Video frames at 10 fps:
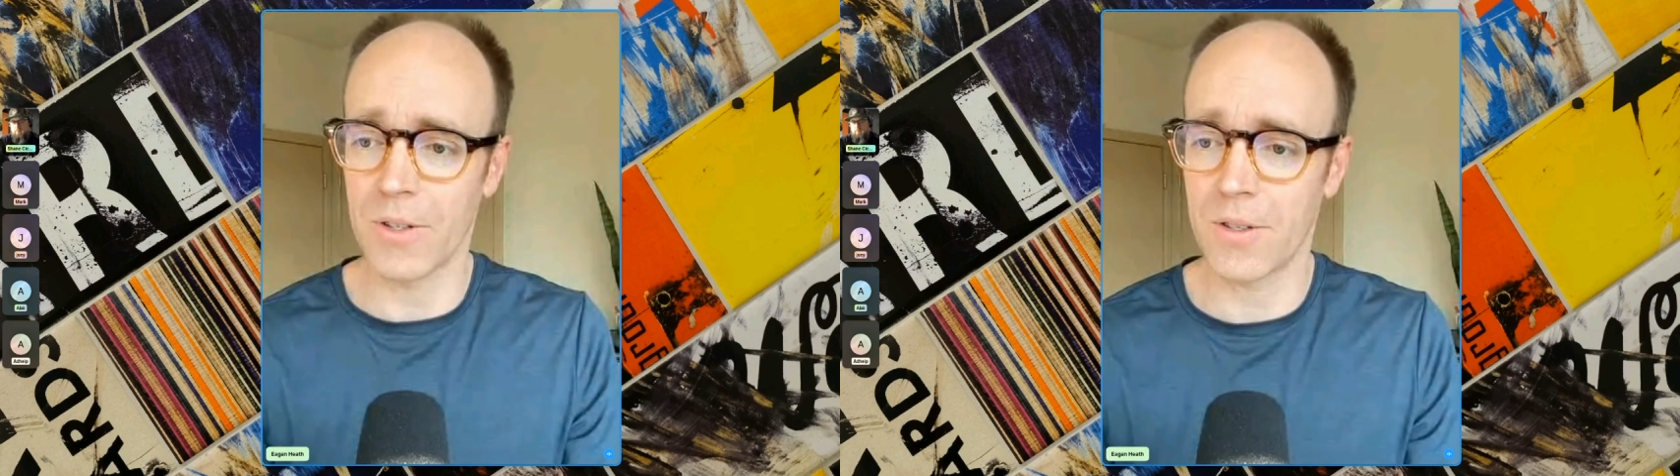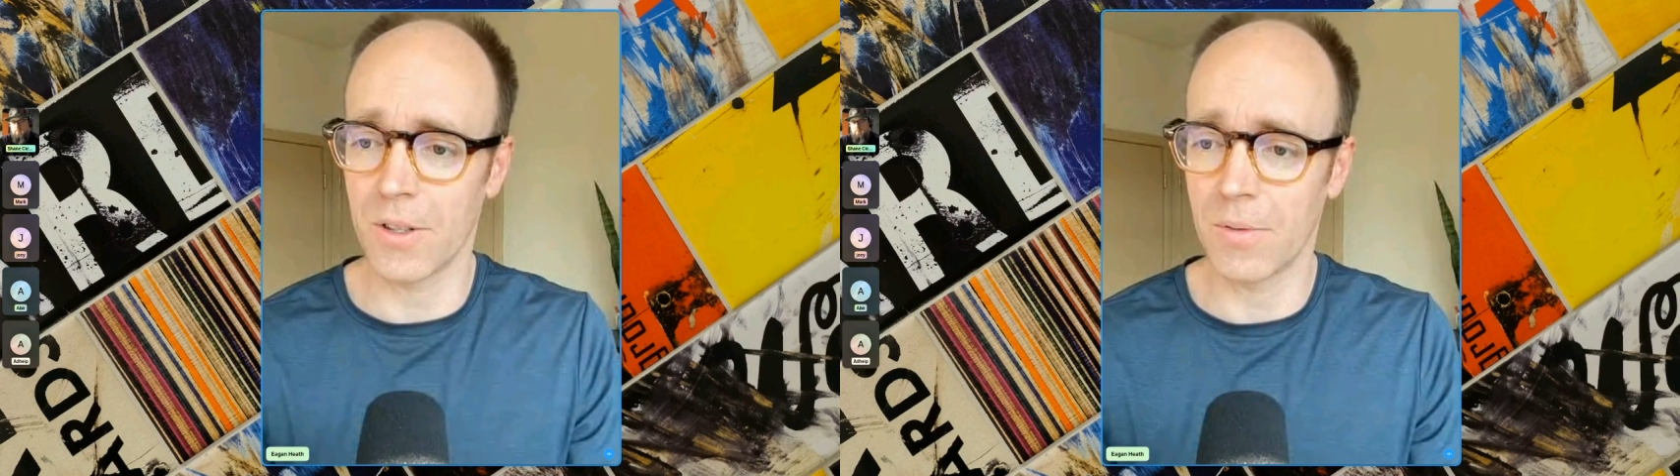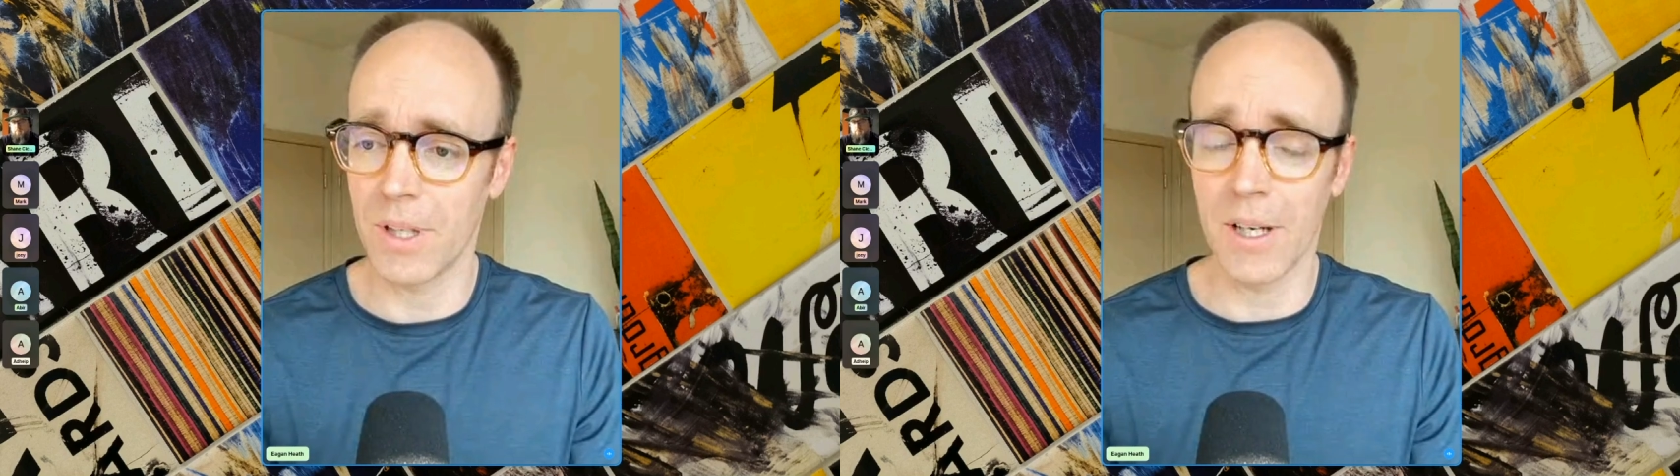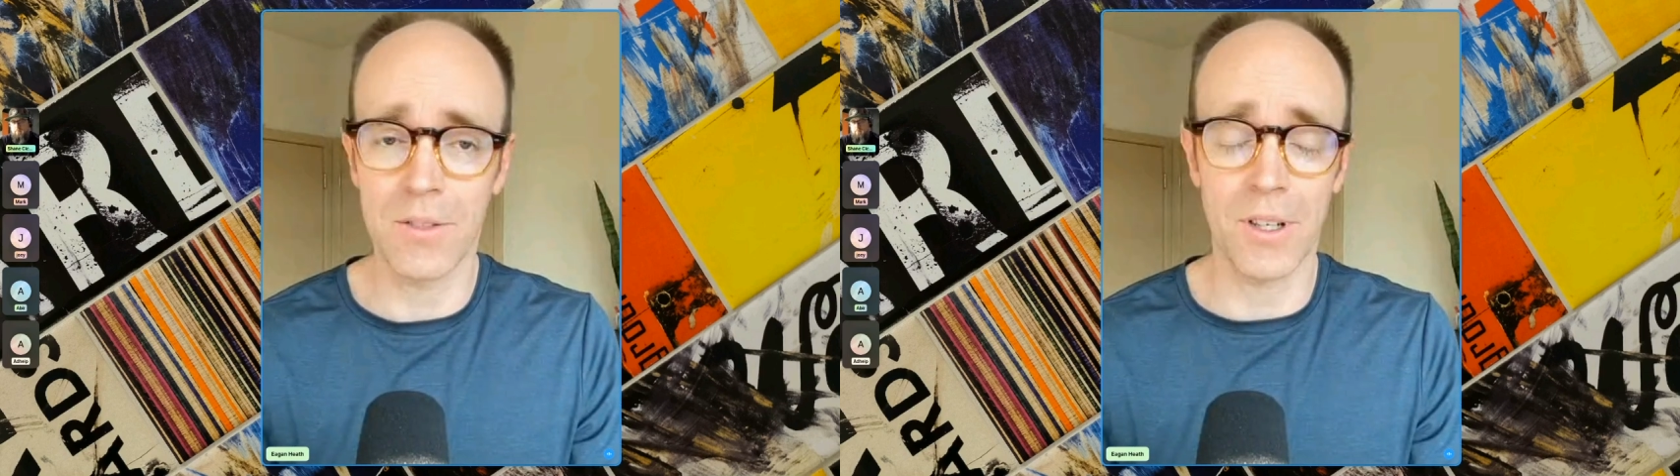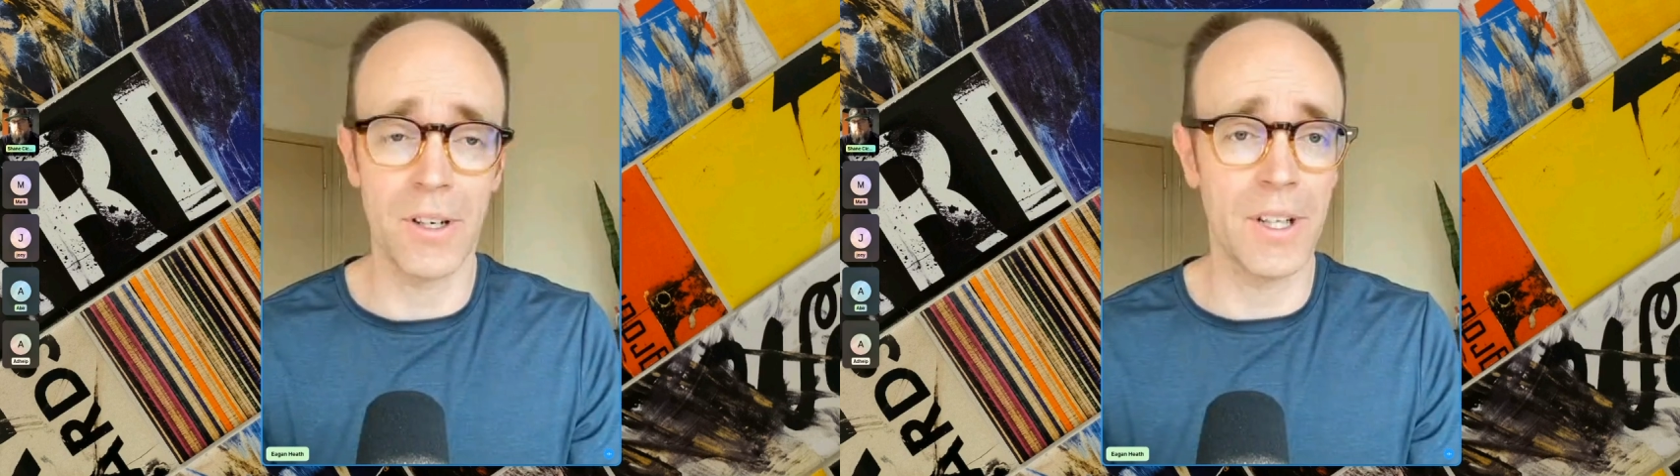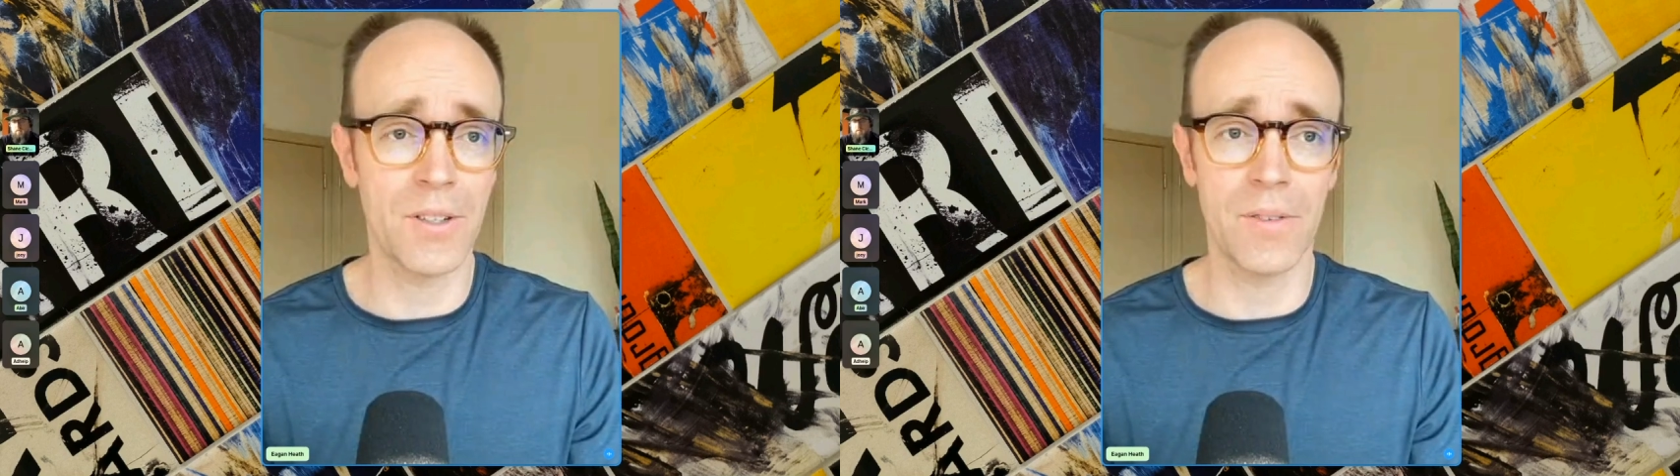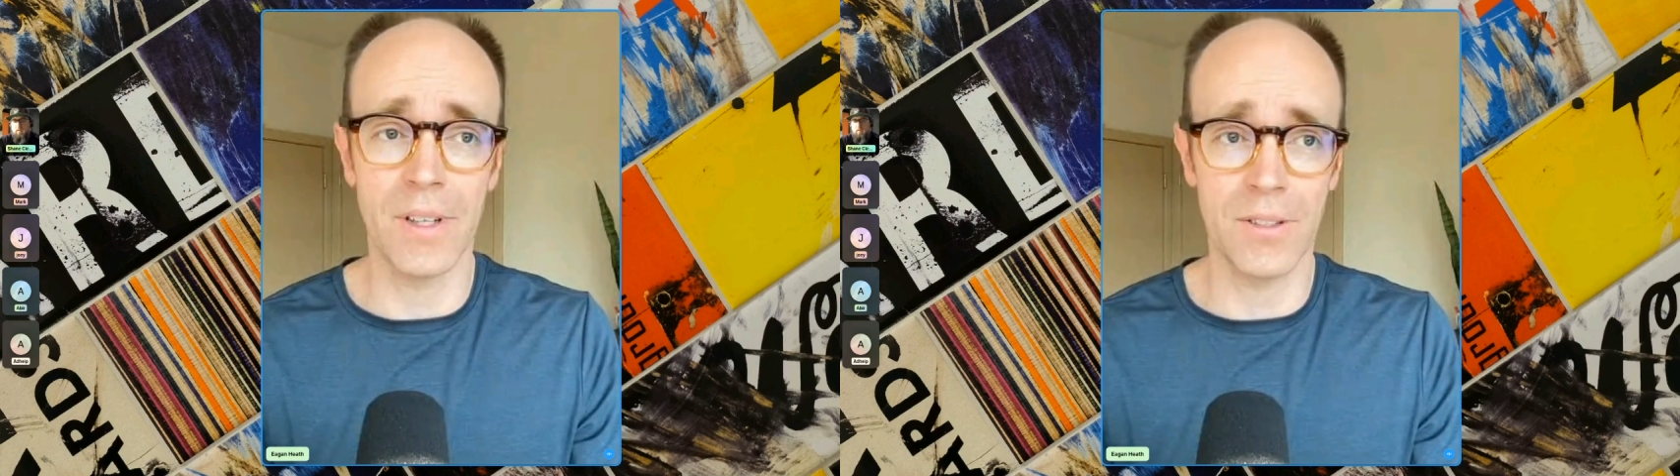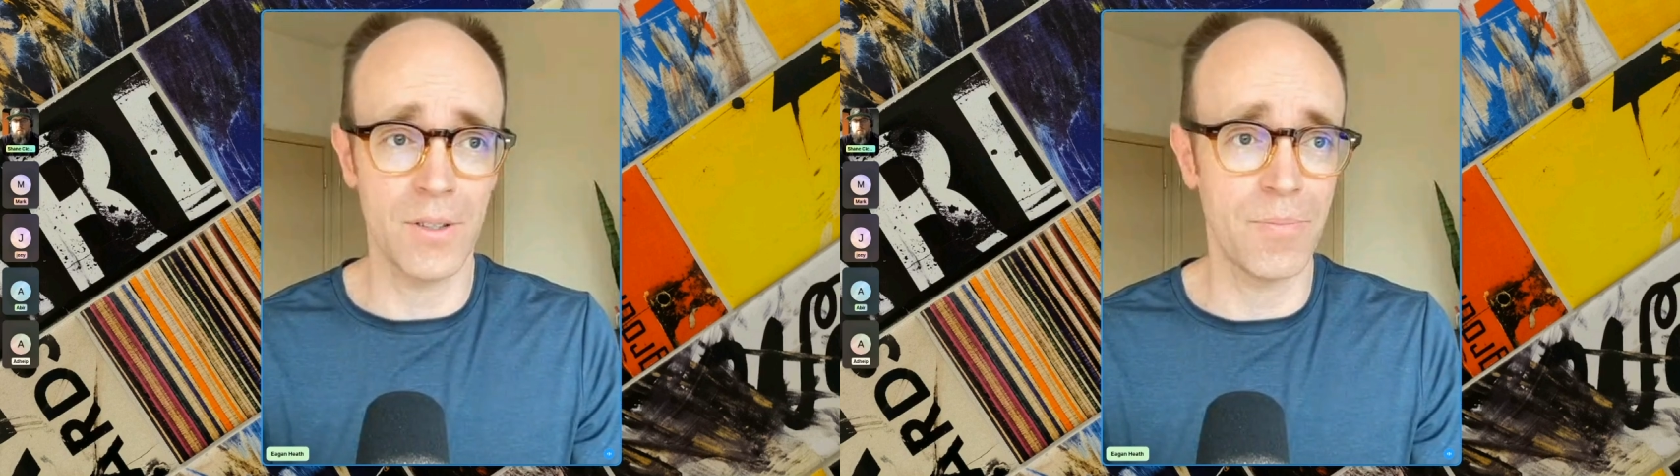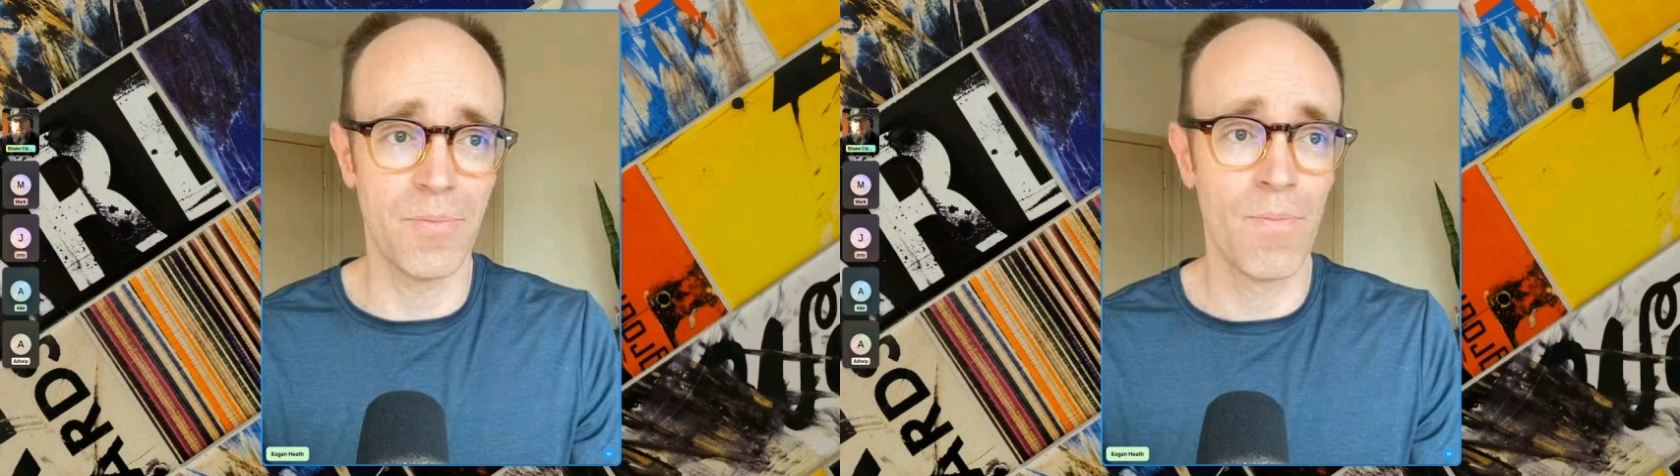So yeah, sorry, that's a that's a